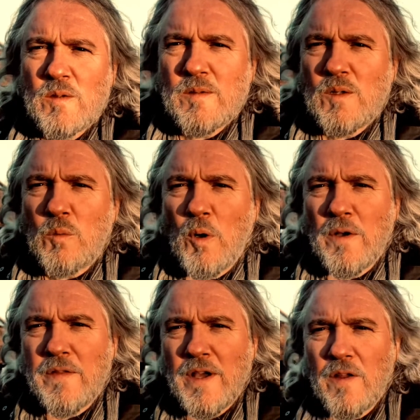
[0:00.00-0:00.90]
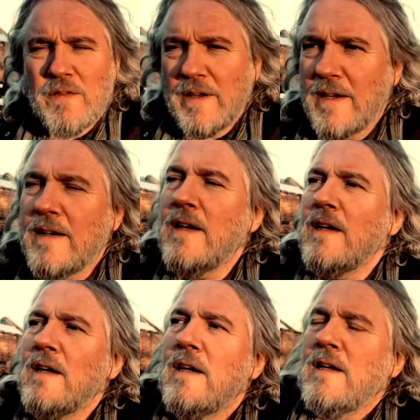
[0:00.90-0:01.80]
One of the other
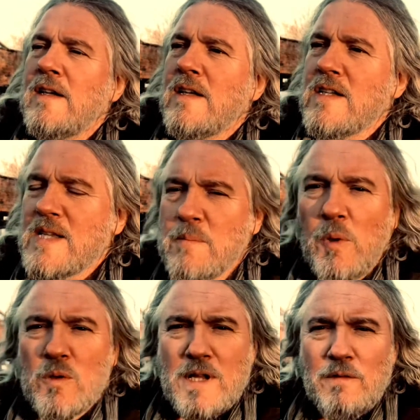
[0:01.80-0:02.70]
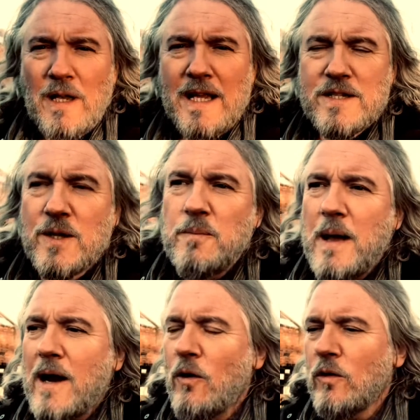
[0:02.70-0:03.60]
symbols that relate to the
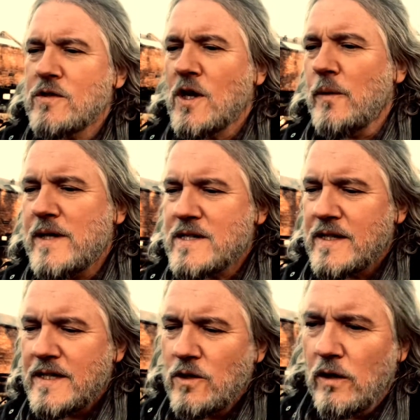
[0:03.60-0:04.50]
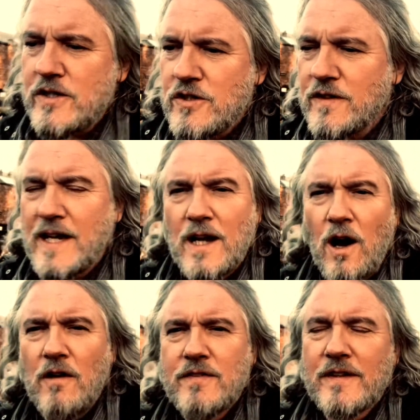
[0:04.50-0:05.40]
bear also is the knowledge of King
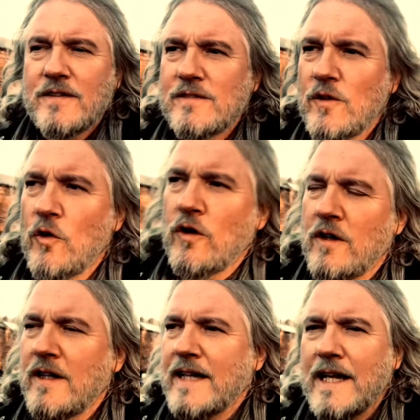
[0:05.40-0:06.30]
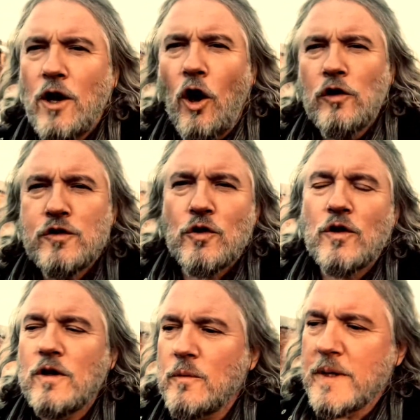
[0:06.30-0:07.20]
Arthur, or King Arthur,
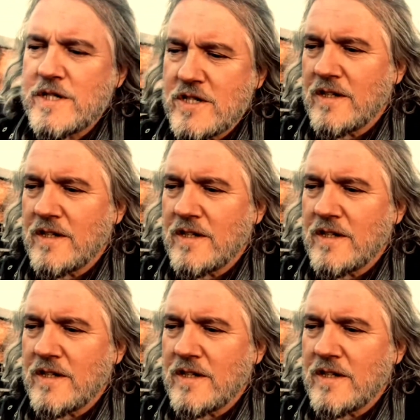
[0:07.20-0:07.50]
which